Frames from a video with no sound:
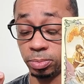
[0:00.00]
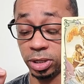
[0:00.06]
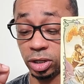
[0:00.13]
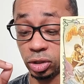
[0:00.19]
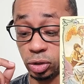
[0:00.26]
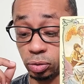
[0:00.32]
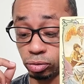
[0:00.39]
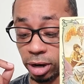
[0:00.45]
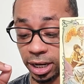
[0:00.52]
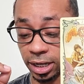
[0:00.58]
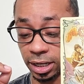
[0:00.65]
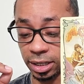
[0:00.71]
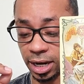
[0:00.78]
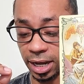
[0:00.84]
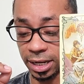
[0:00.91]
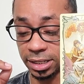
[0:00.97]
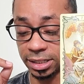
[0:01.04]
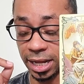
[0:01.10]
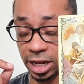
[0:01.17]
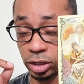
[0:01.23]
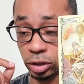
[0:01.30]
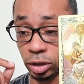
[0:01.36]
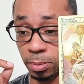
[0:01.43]
because you recognize
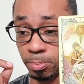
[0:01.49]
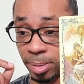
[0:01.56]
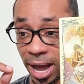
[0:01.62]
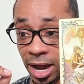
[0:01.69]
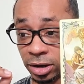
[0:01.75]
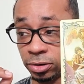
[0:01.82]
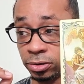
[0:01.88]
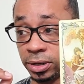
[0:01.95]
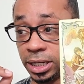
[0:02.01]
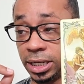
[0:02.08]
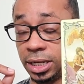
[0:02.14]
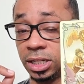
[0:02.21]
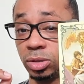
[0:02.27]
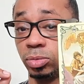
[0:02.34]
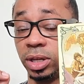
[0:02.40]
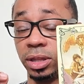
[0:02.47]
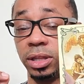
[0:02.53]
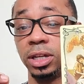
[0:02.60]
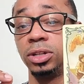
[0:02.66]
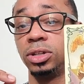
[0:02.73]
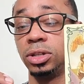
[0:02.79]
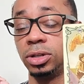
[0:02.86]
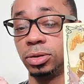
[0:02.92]
that the battery is
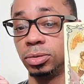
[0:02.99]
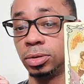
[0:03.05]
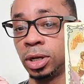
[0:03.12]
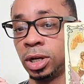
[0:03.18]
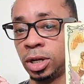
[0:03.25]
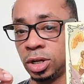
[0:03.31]
within you.